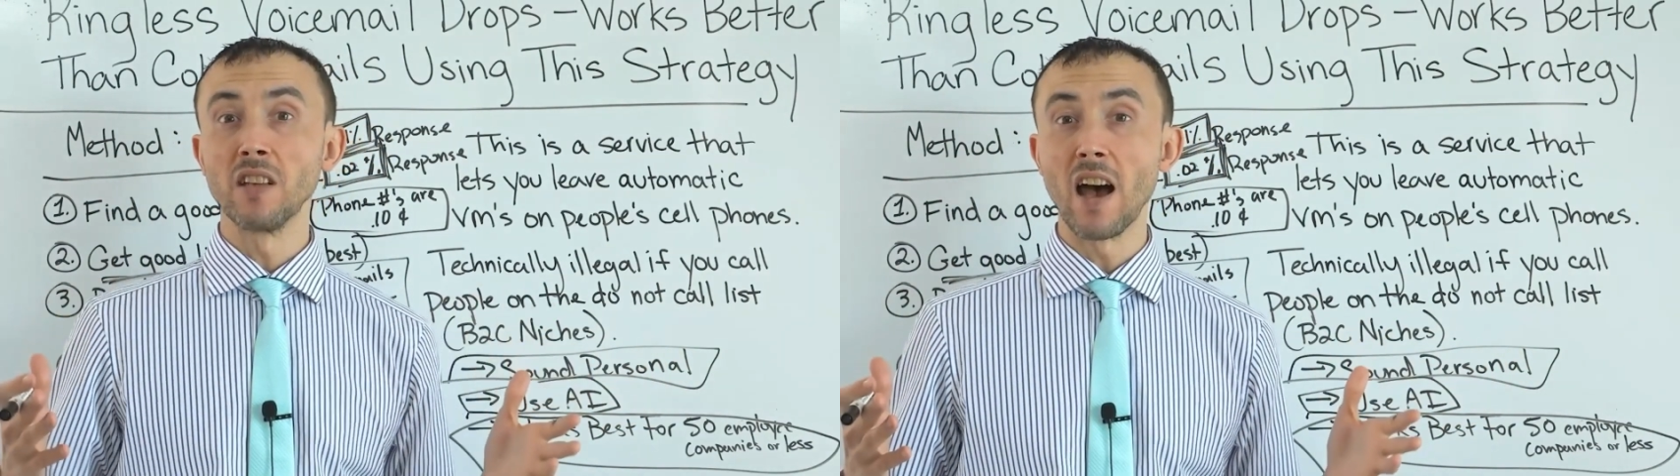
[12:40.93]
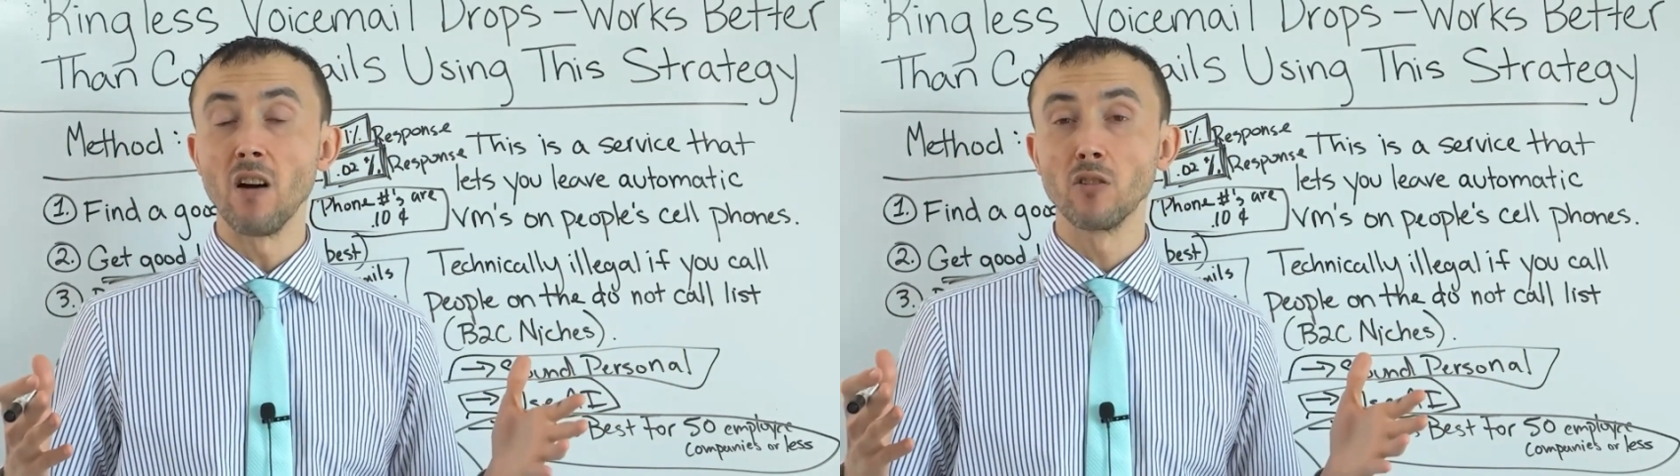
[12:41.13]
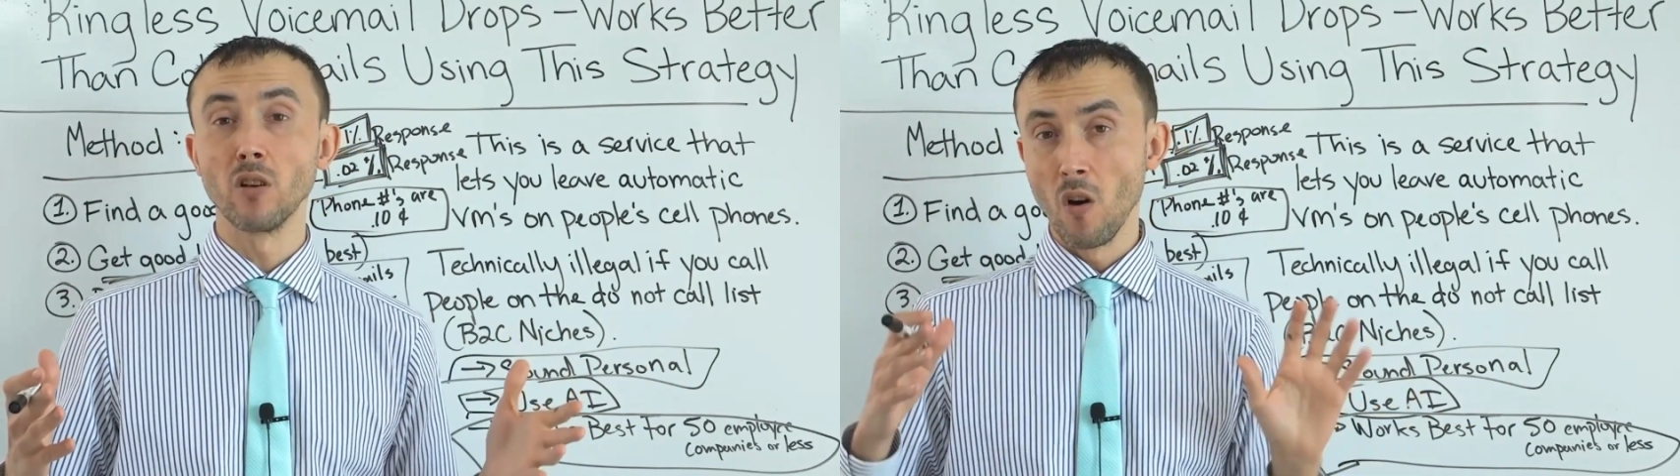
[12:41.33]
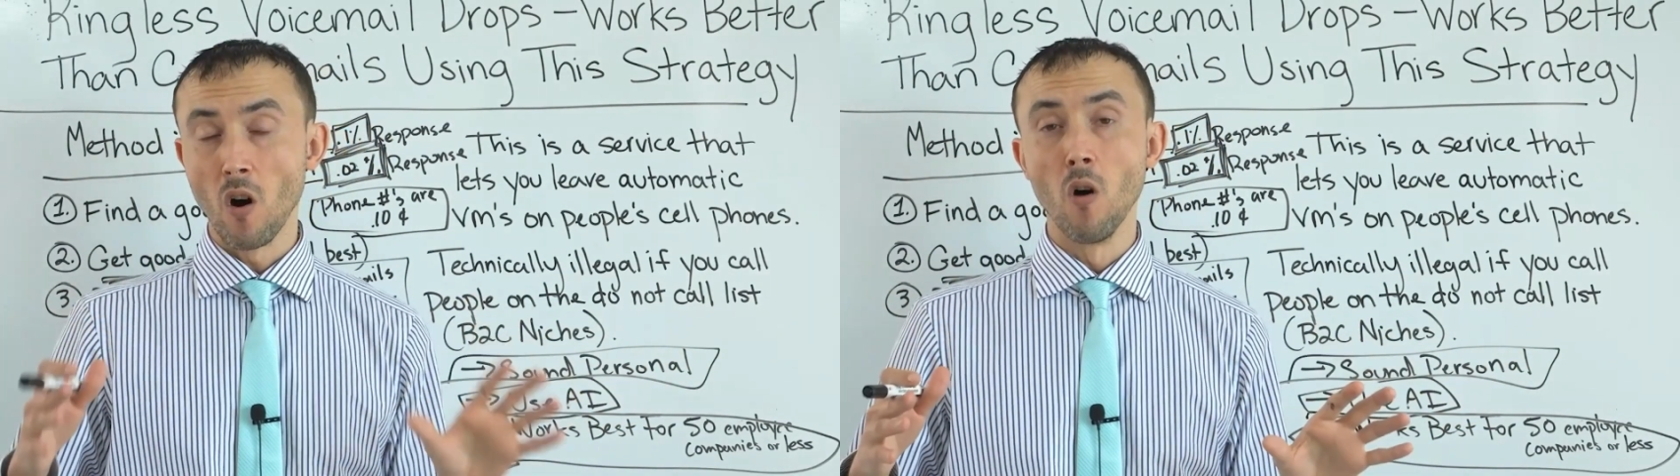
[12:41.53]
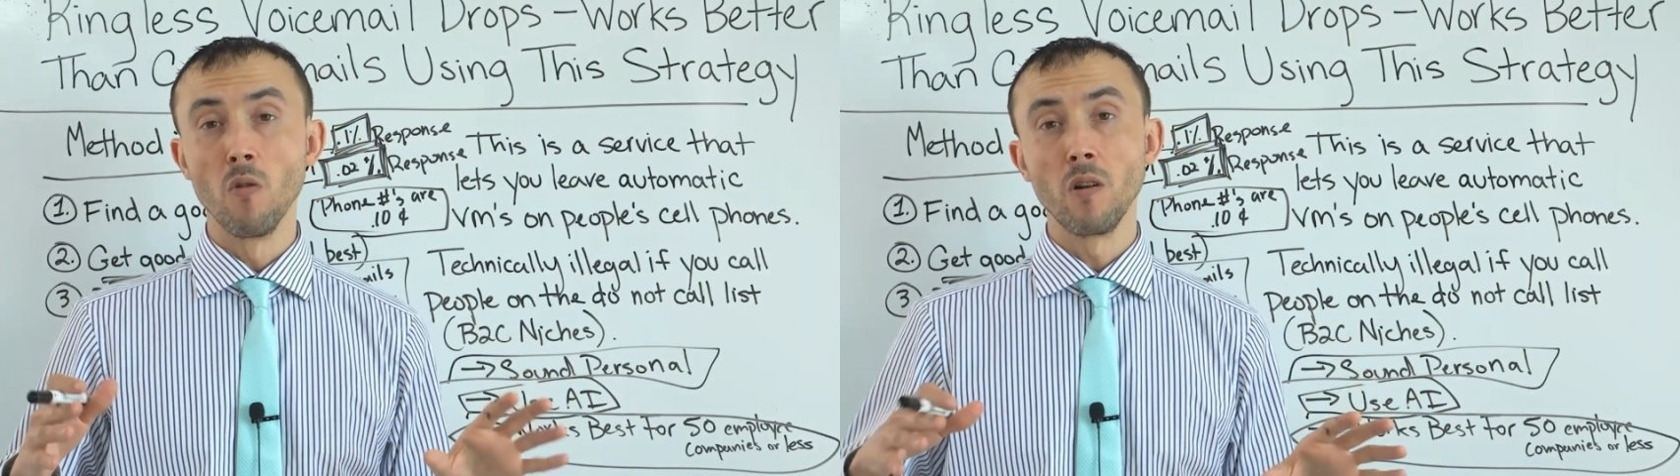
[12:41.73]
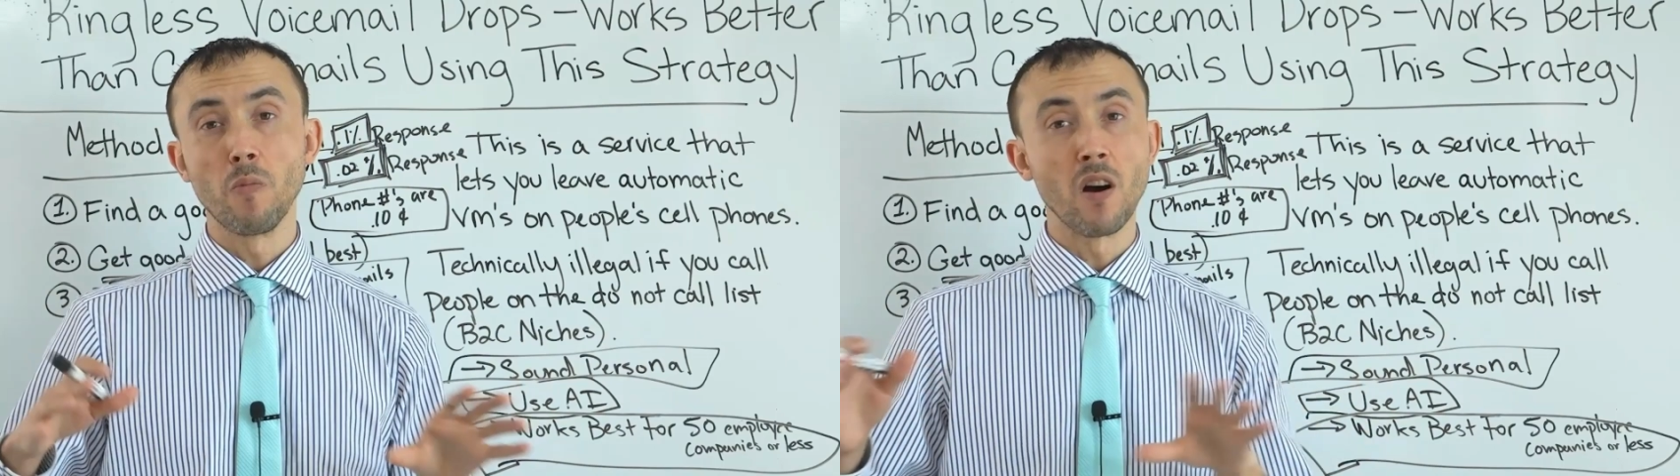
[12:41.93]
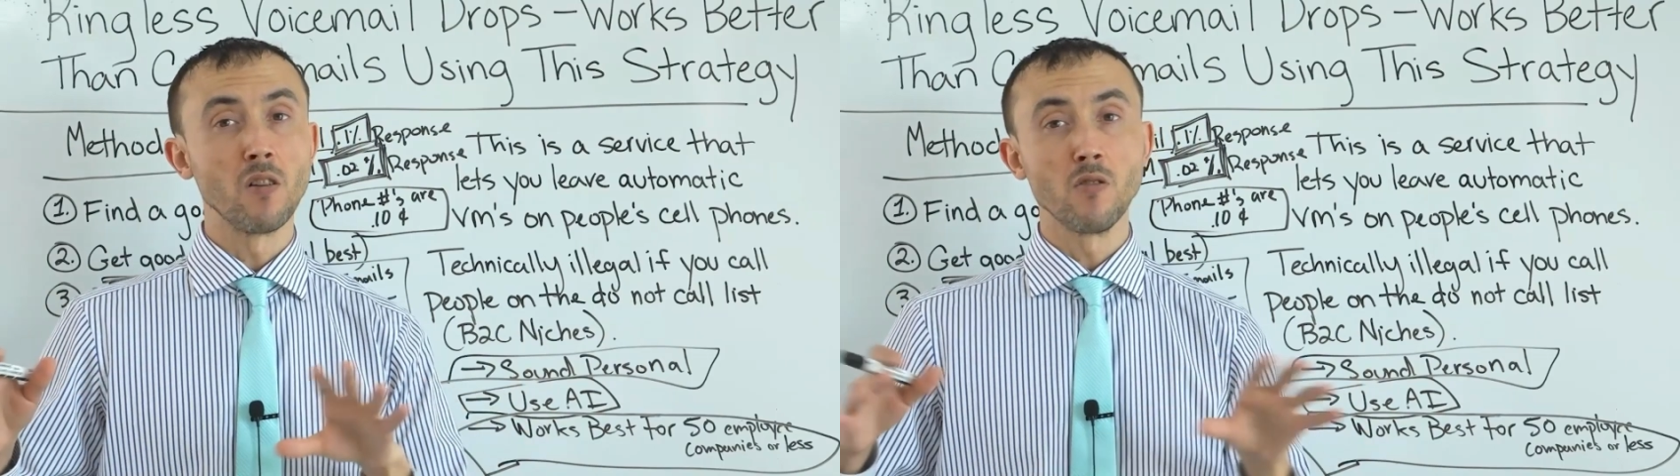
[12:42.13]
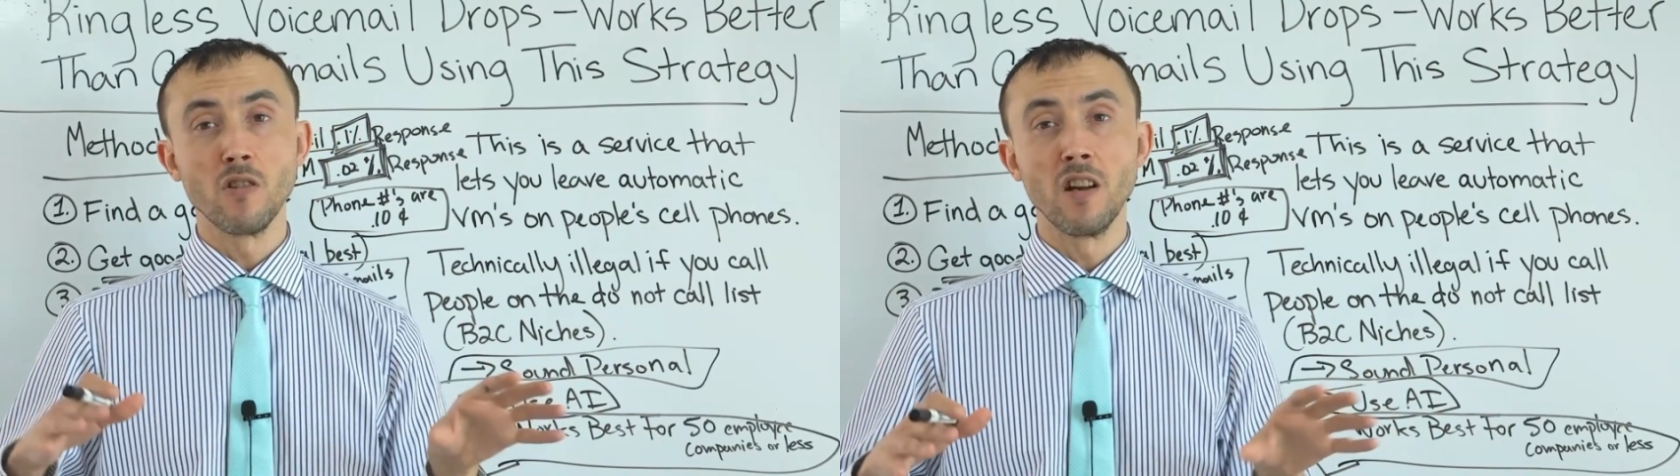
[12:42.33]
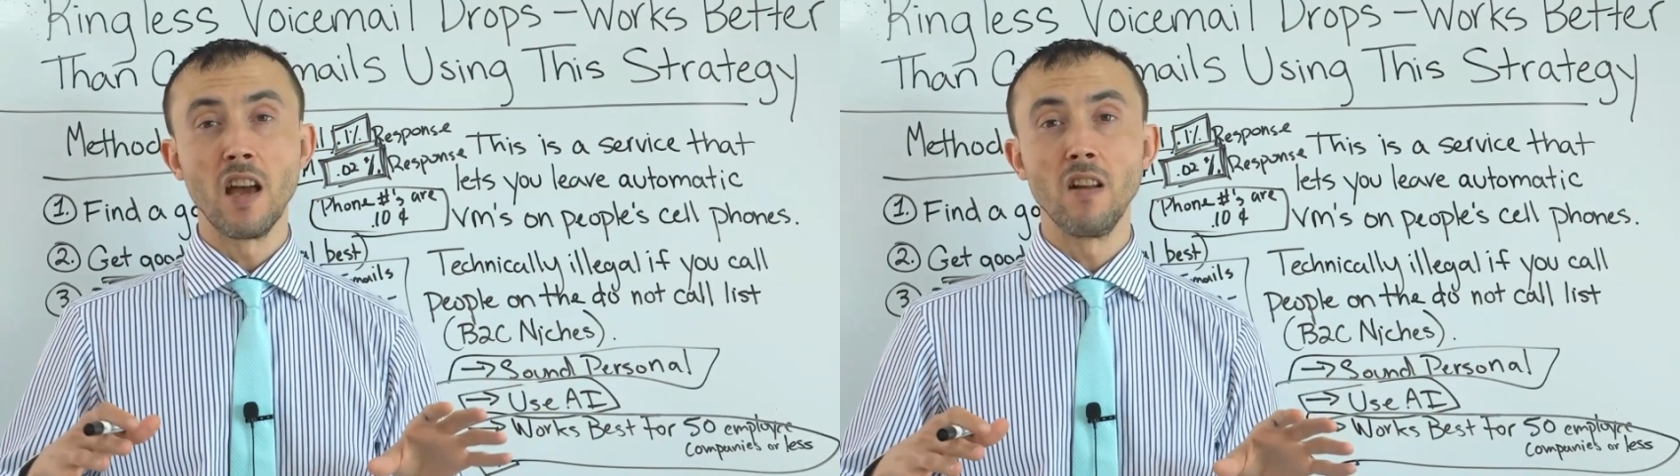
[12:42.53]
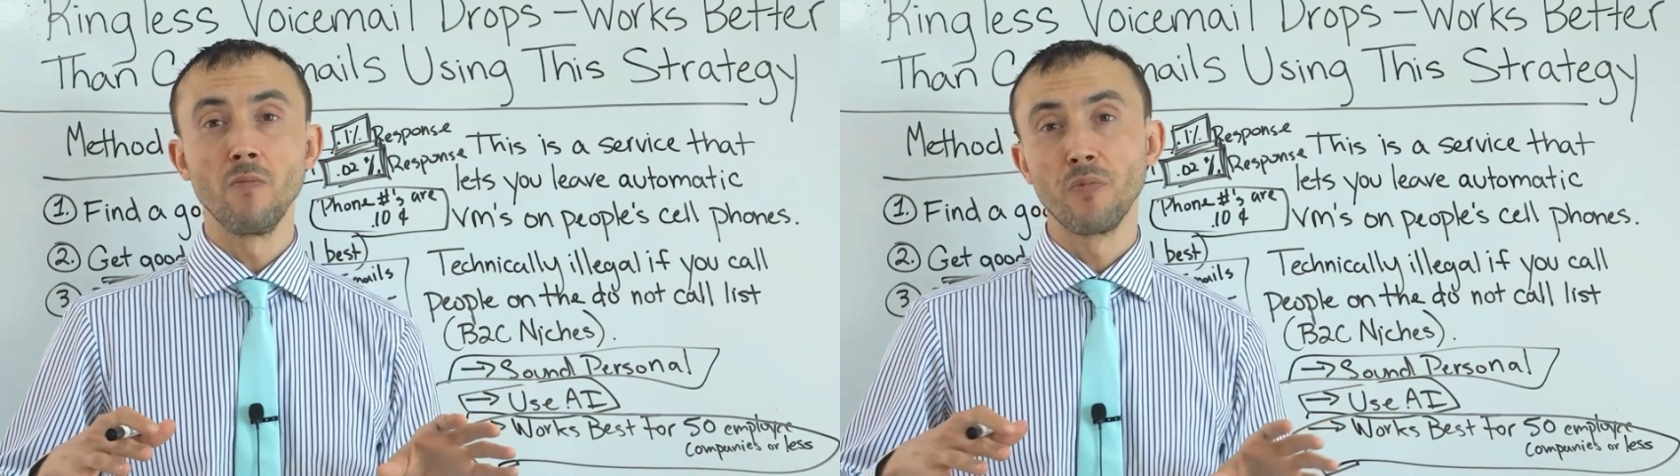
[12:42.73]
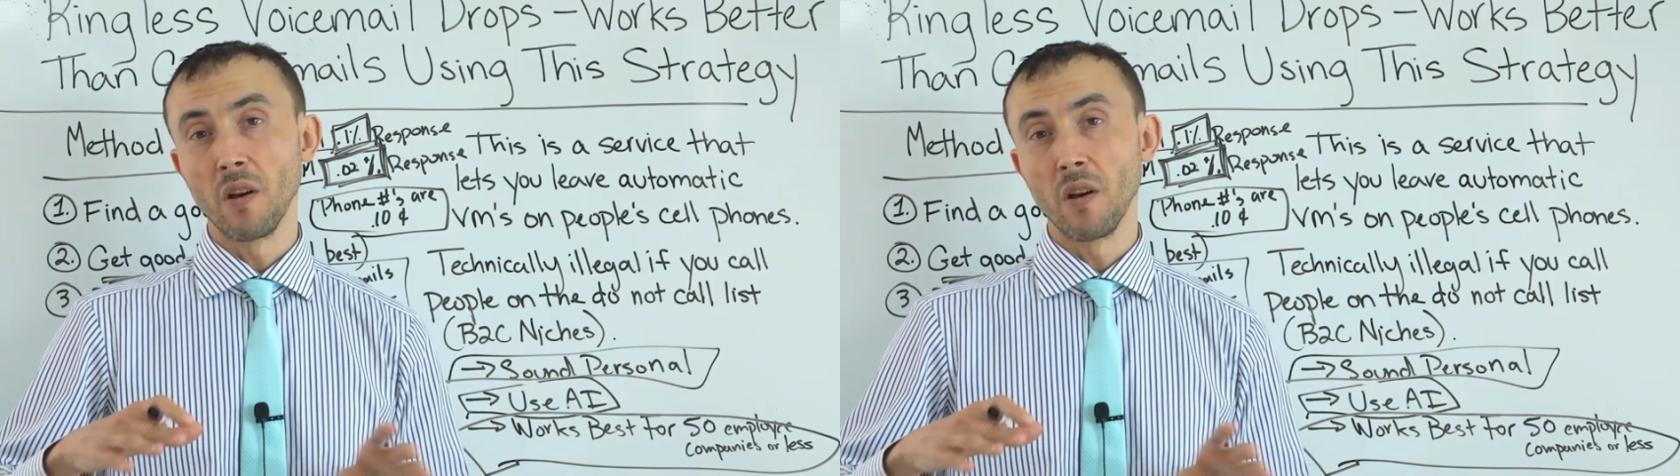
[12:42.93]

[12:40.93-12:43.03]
I also own and part owner in,